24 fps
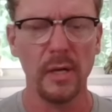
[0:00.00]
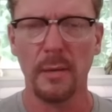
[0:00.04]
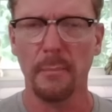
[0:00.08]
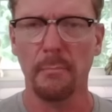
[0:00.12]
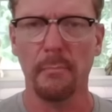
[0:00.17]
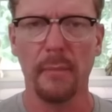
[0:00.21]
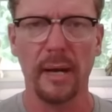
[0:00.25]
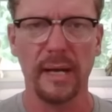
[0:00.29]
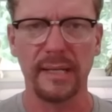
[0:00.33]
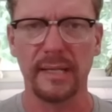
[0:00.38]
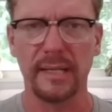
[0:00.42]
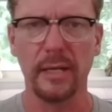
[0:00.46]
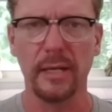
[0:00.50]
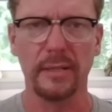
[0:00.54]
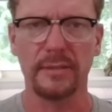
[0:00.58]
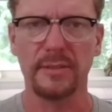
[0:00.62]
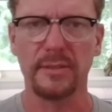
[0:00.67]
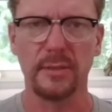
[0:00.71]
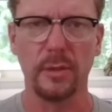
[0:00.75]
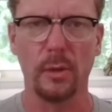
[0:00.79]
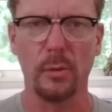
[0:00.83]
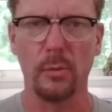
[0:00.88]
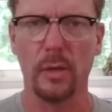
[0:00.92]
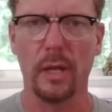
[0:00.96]
My gut's
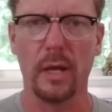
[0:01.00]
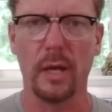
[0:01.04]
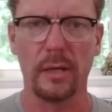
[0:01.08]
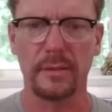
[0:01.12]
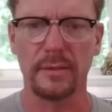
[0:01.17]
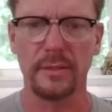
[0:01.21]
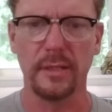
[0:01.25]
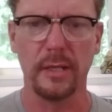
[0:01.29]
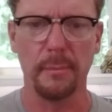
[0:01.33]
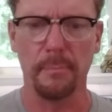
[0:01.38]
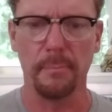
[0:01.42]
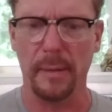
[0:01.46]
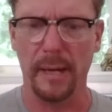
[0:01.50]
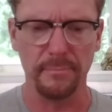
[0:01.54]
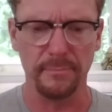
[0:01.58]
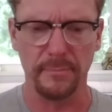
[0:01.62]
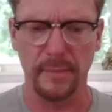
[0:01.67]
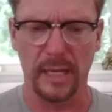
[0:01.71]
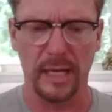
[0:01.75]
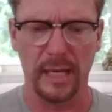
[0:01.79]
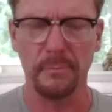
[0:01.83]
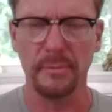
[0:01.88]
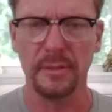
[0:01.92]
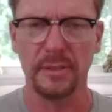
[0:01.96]
so locked up. I'm,
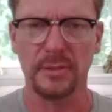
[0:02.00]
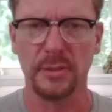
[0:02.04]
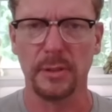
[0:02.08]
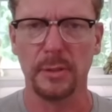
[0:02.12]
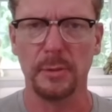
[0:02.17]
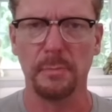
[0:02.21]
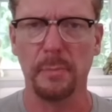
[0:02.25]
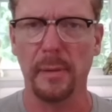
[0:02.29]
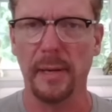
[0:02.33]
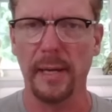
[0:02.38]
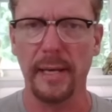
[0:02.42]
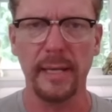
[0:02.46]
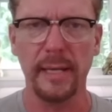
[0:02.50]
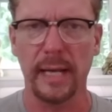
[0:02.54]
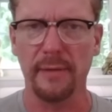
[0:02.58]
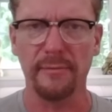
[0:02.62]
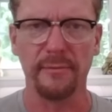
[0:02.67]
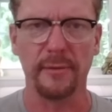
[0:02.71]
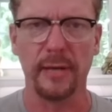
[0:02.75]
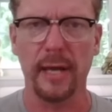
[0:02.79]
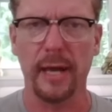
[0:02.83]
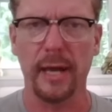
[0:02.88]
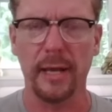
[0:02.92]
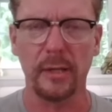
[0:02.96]
I'm in such pain.
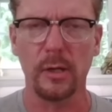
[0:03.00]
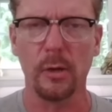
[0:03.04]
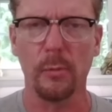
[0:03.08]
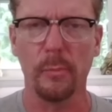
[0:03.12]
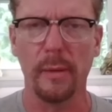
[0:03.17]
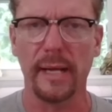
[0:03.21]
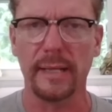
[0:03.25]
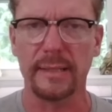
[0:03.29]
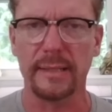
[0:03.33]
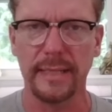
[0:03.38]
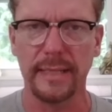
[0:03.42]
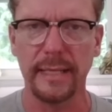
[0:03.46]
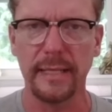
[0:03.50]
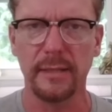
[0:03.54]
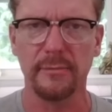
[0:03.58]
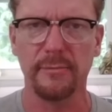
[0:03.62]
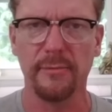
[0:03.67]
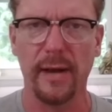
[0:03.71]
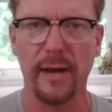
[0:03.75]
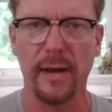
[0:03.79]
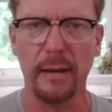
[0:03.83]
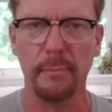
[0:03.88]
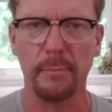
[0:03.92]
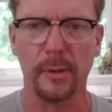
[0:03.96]
I've got to go back to eating
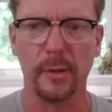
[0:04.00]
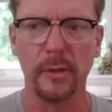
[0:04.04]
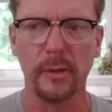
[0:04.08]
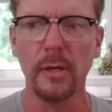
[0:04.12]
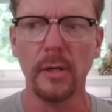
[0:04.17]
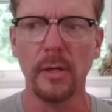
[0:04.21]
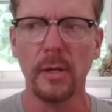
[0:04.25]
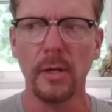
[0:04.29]
fiber.